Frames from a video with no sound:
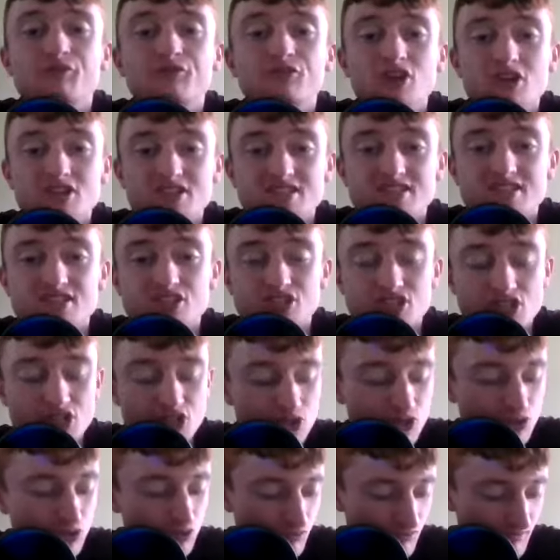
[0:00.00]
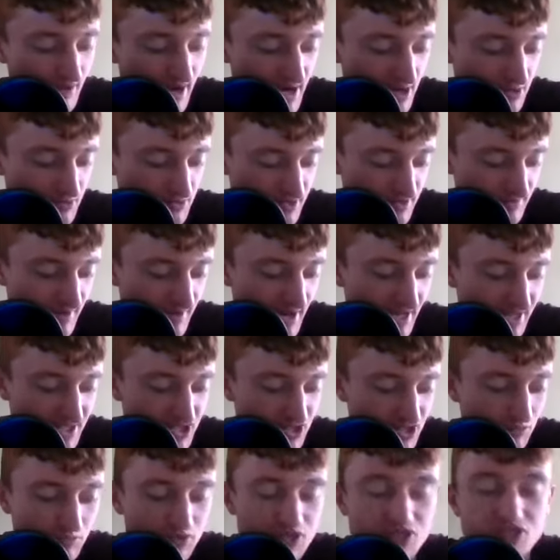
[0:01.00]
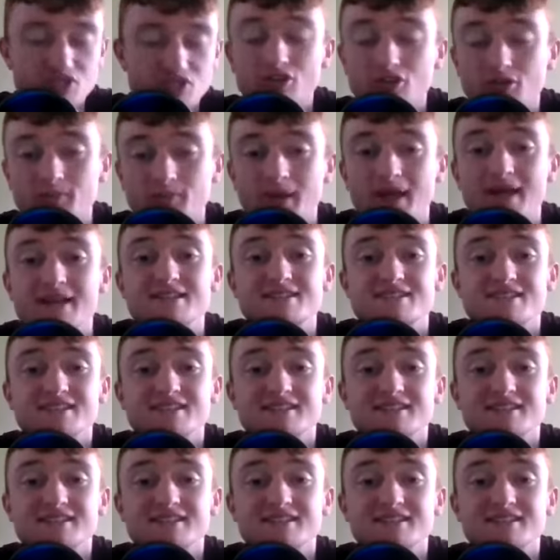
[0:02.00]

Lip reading: first two rounds of action which took place